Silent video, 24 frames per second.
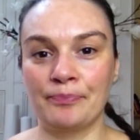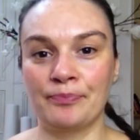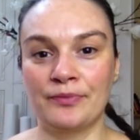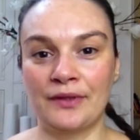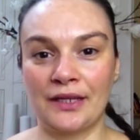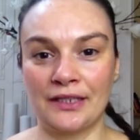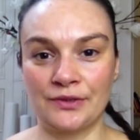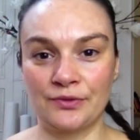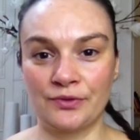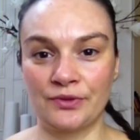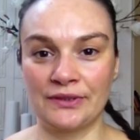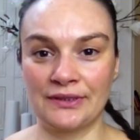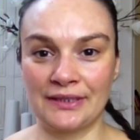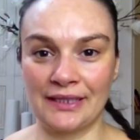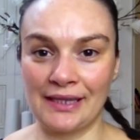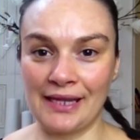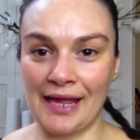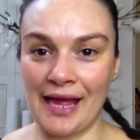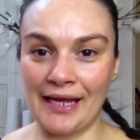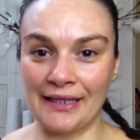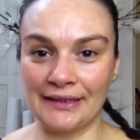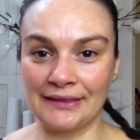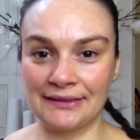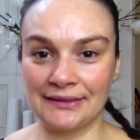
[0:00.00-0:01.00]
This was the
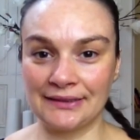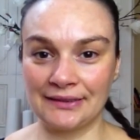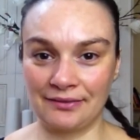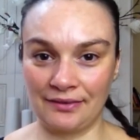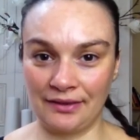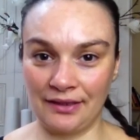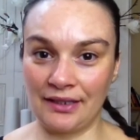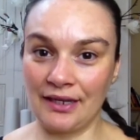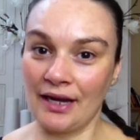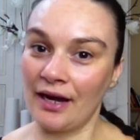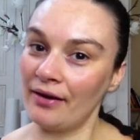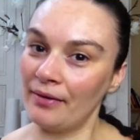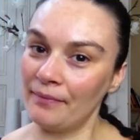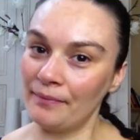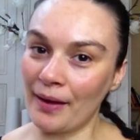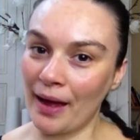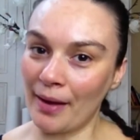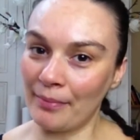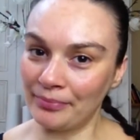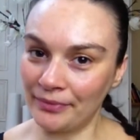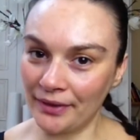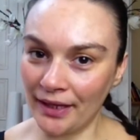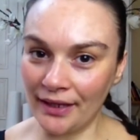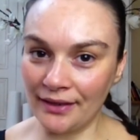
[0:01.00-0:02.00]
last week I'm
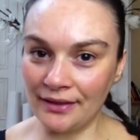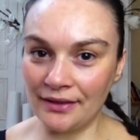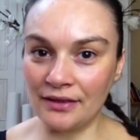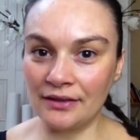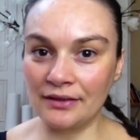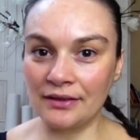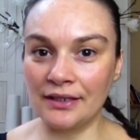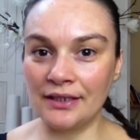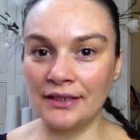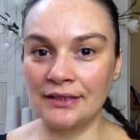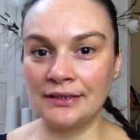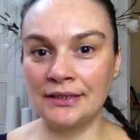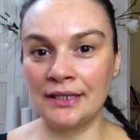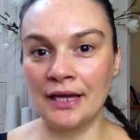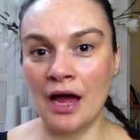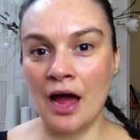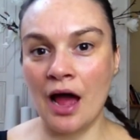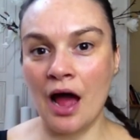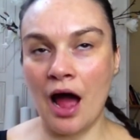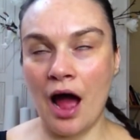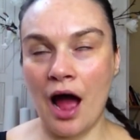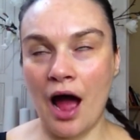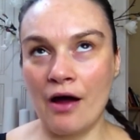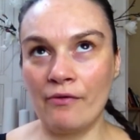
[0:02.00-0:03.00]
updating this.
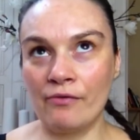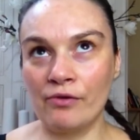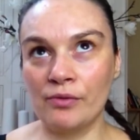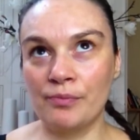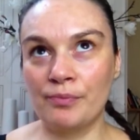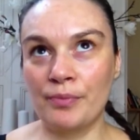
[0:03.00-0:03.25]
I will